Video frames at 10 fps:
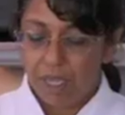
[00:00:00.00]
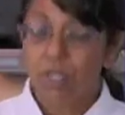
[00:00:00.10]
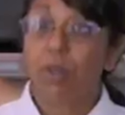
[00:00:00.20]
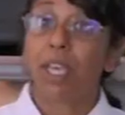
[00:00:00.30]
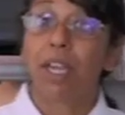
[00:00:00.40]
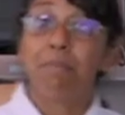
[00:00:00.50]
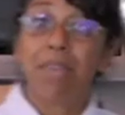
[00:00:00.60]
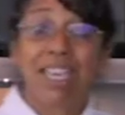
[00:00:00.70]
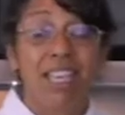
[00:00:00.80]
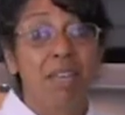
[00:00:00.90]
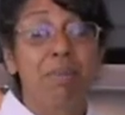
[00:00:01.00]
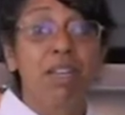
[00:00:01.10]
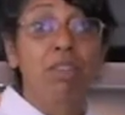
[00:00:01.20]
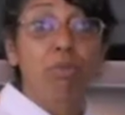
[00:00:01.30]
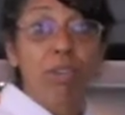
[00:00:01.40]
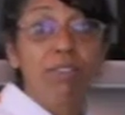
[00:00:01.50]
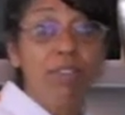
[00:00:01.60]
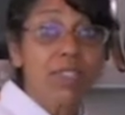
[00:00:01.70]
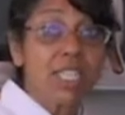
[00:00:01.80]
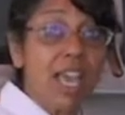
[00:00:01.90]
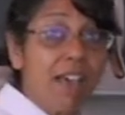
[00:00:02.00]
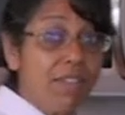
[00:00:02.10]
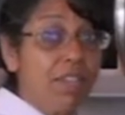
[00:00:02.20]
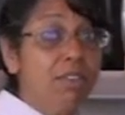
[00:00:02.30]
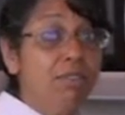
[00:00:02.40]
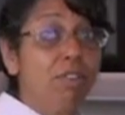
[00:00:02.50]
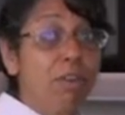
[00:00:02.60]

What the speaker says: So again, I'm baking them in a 350 oven for